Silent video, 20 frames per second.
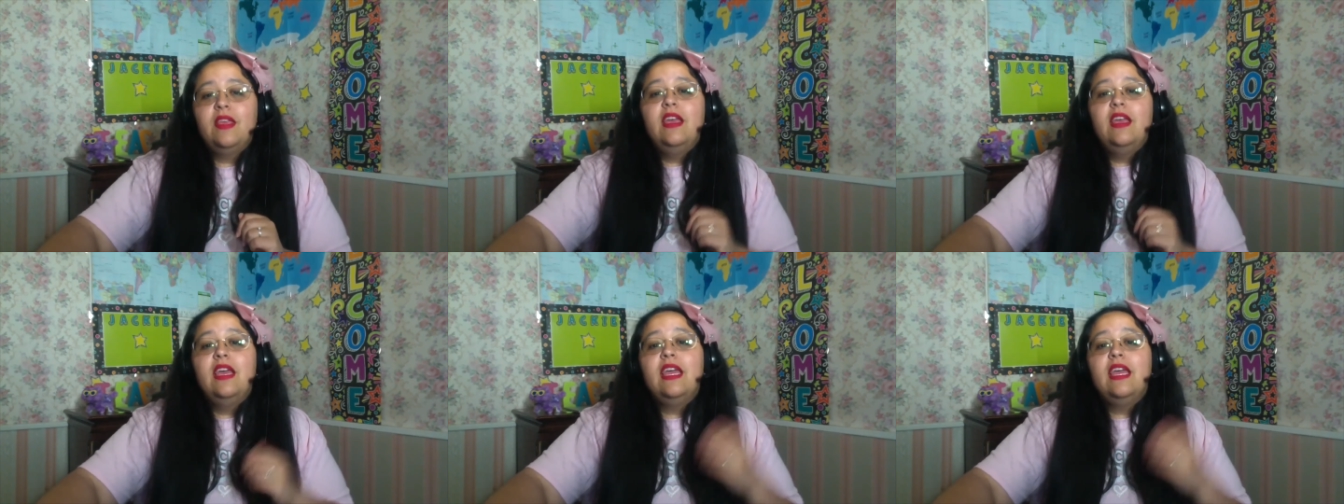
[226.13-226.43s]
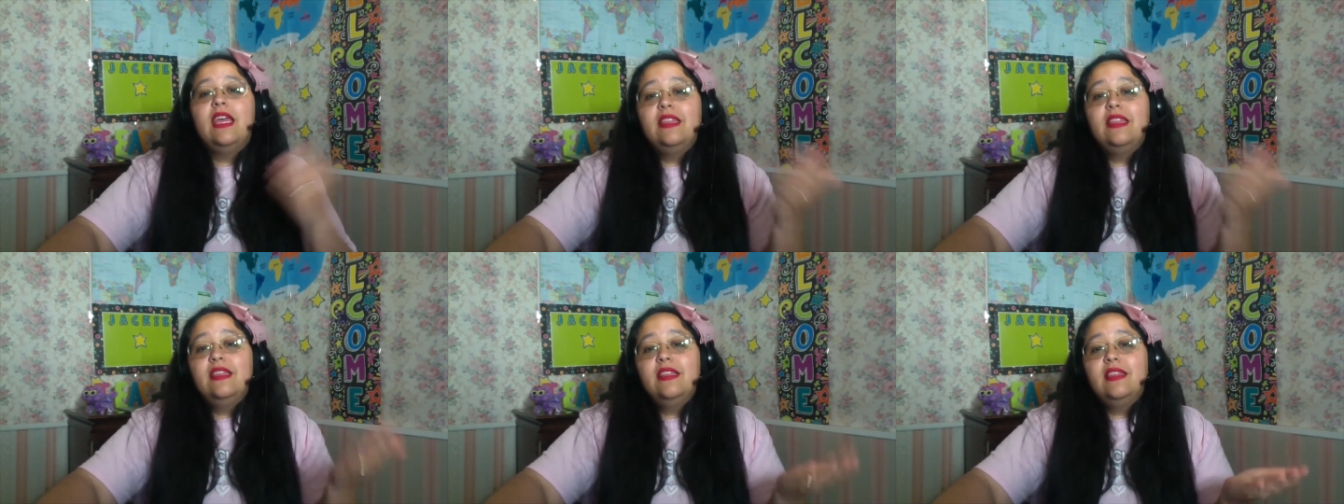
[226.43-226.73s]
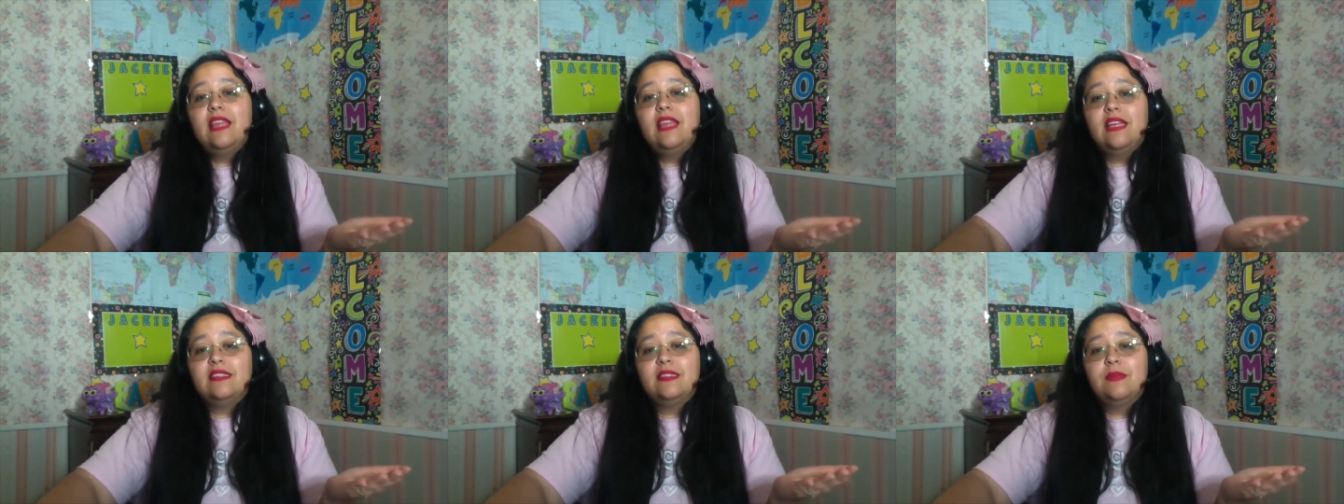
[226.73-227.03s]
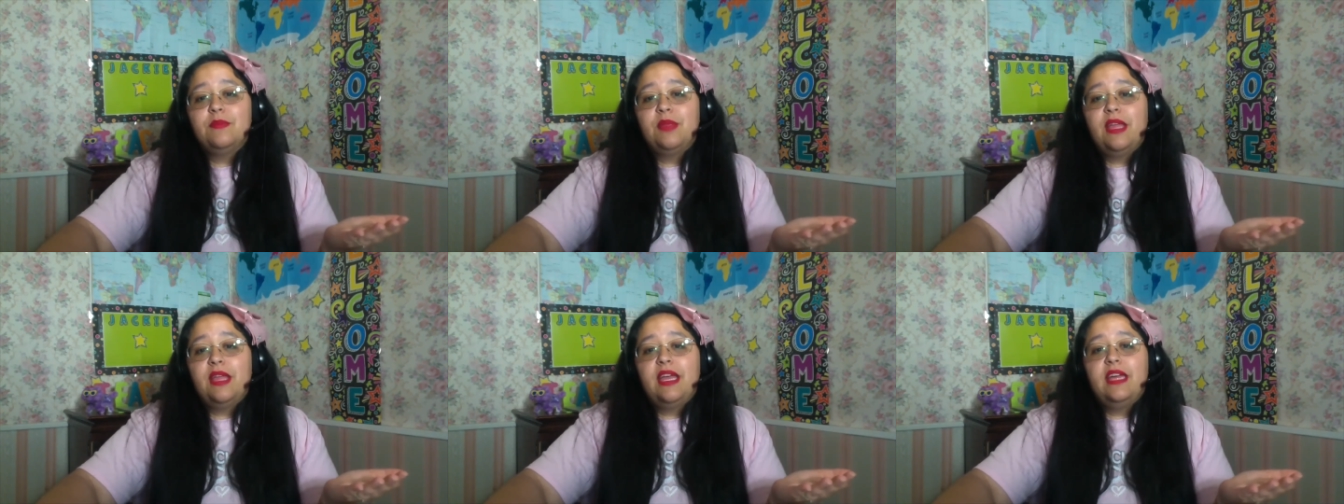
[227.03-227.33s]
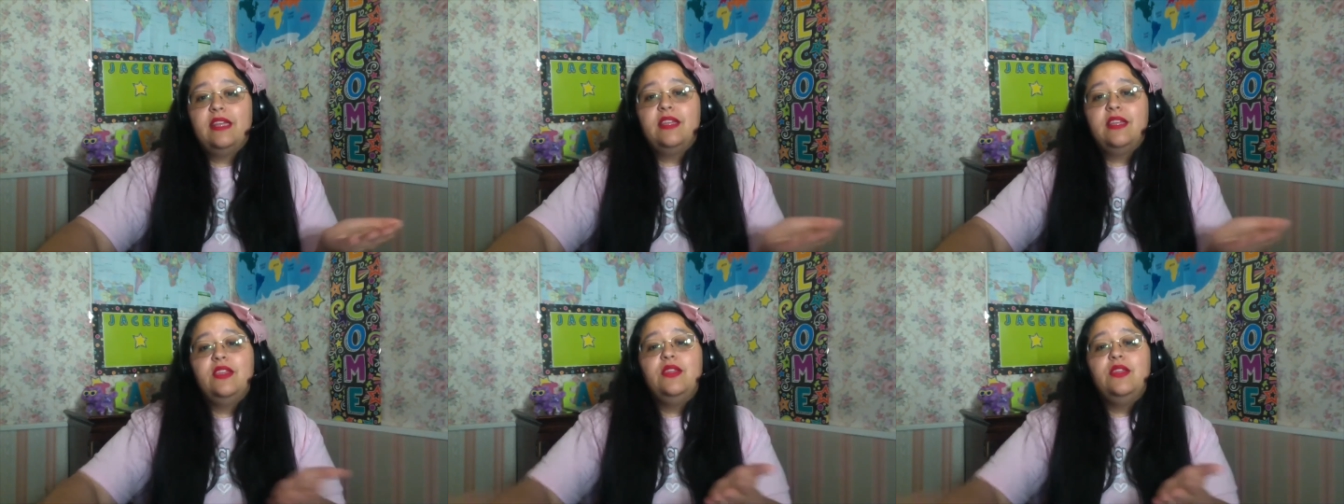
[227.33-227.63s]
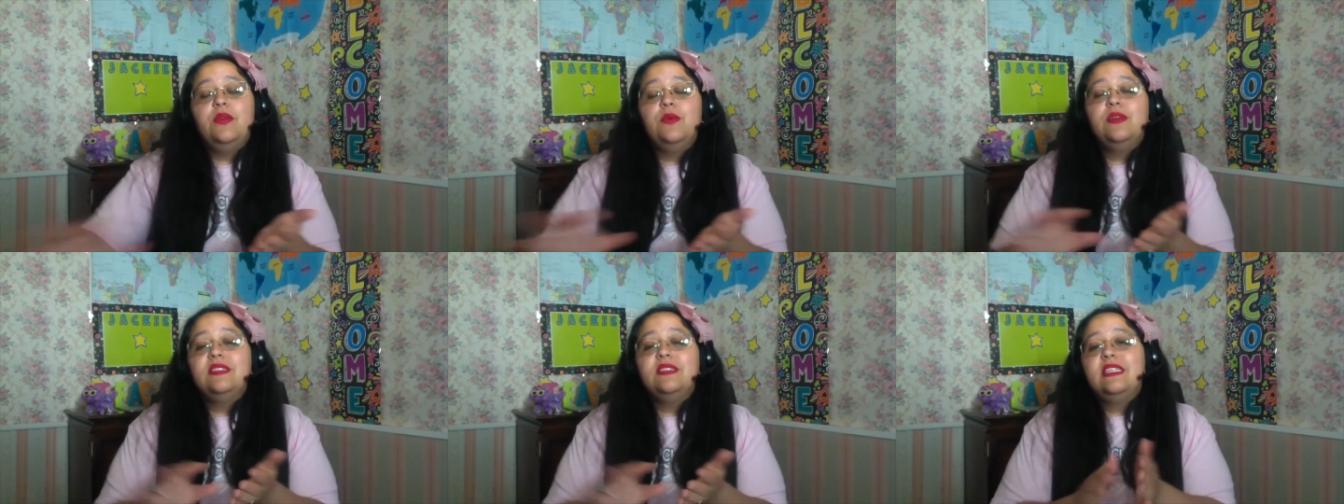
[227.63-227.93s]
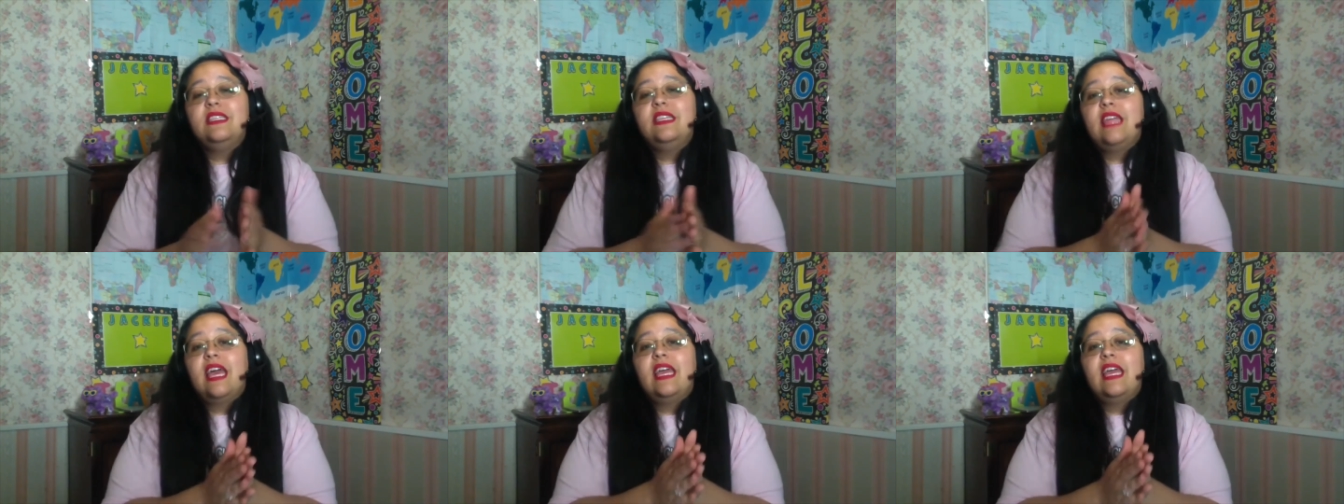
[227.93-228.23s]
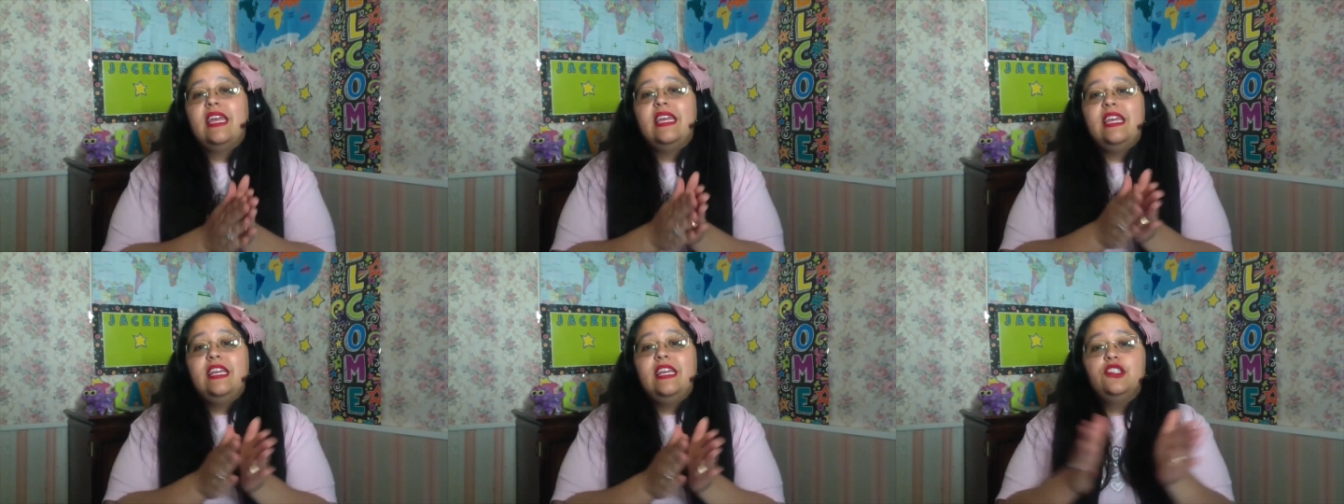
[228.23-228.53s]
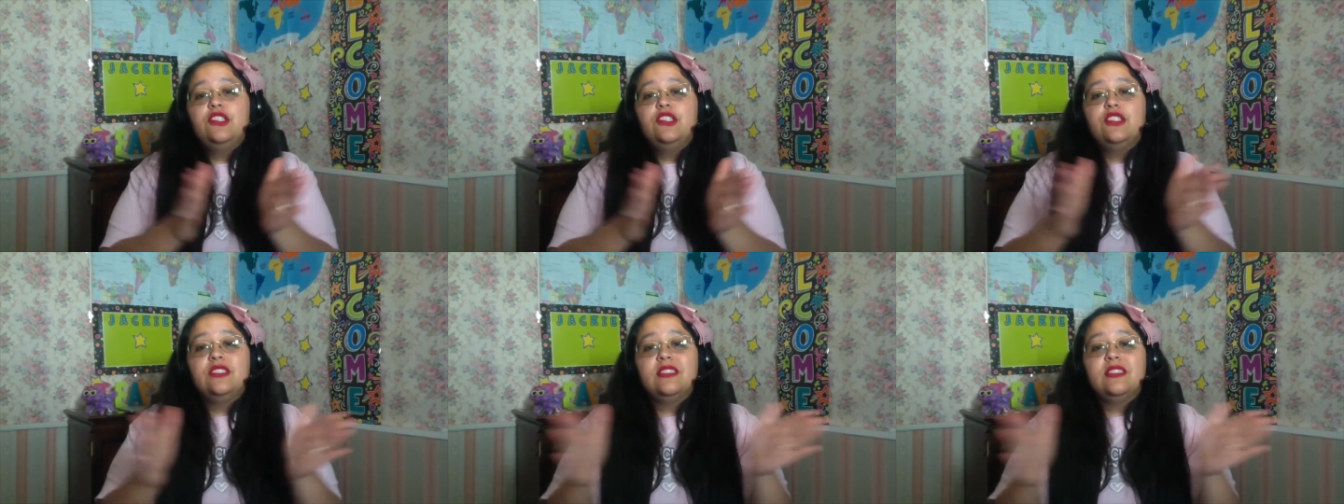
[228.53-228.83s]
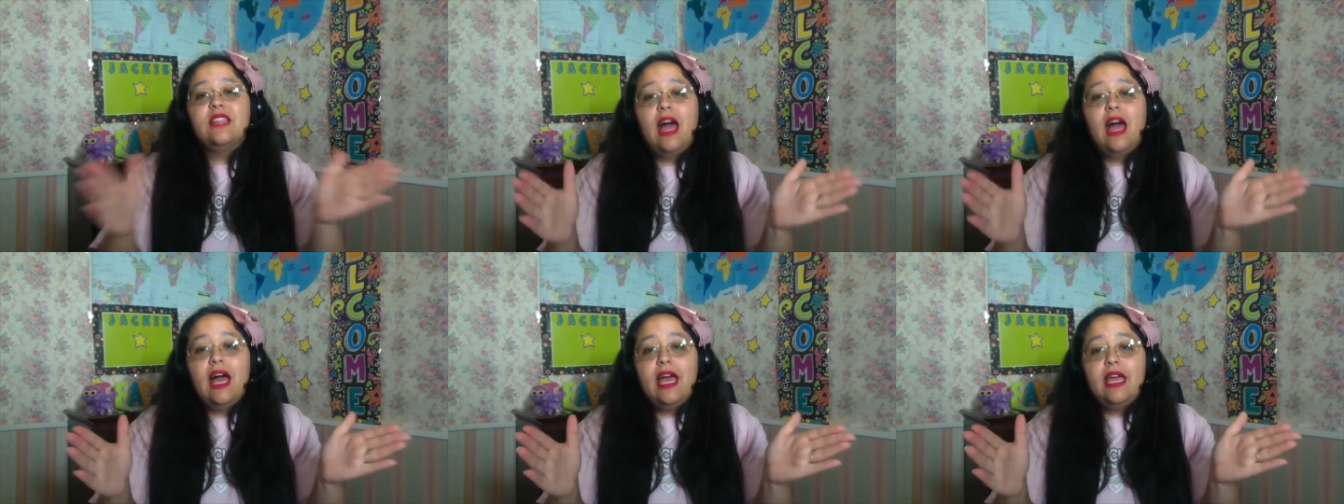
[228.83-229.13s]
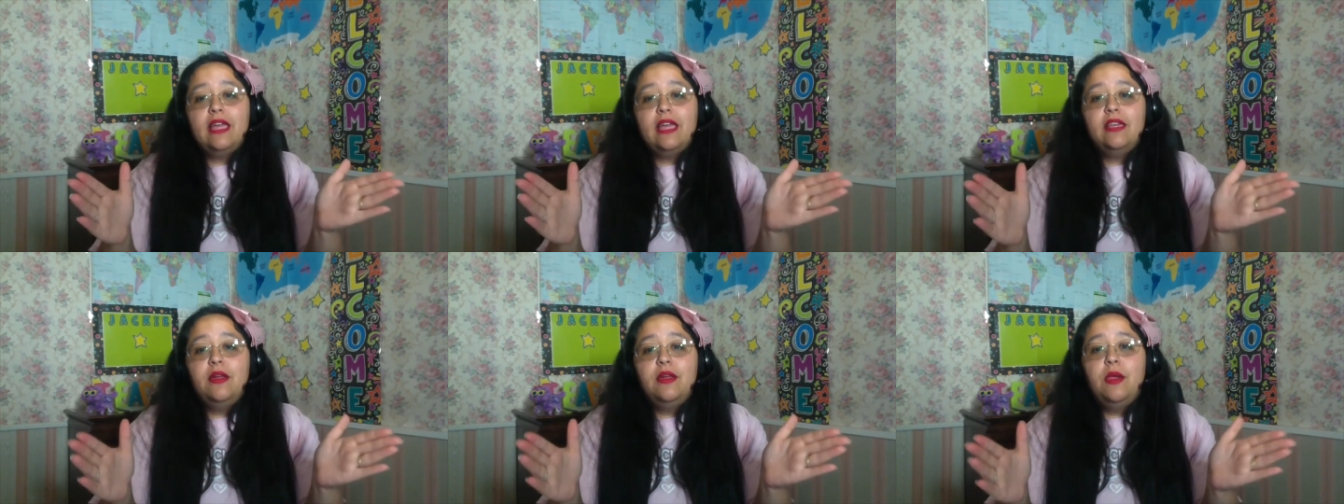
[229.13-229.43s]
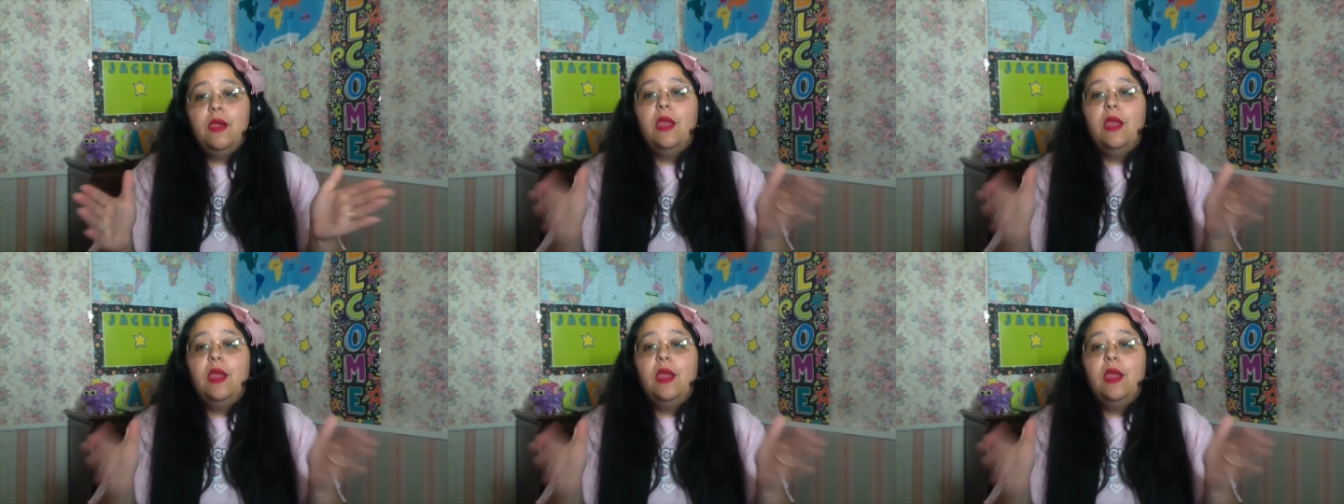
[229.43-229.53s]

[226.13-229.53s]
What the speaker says: In the lesson plan, you will see that each slide